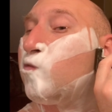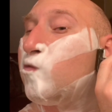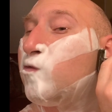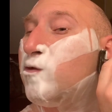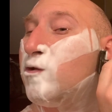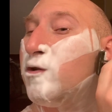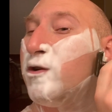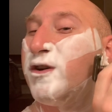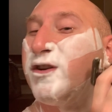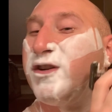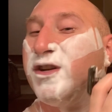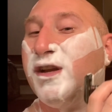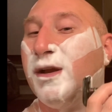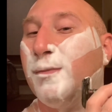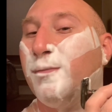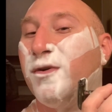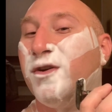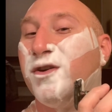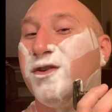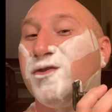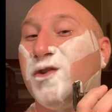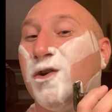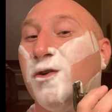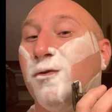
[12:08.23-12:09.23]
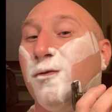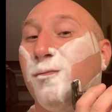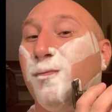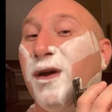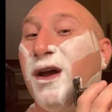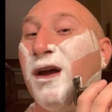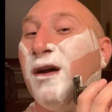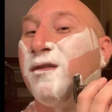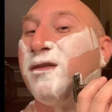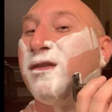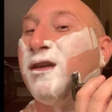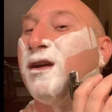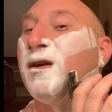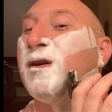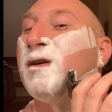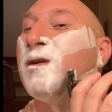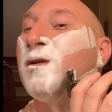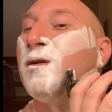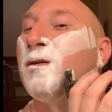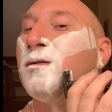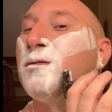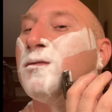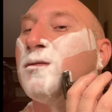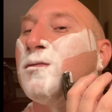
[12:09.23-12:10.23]
For a cheaper soap out
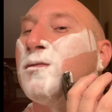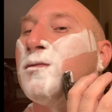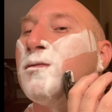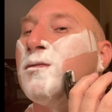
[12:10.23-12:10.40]
there,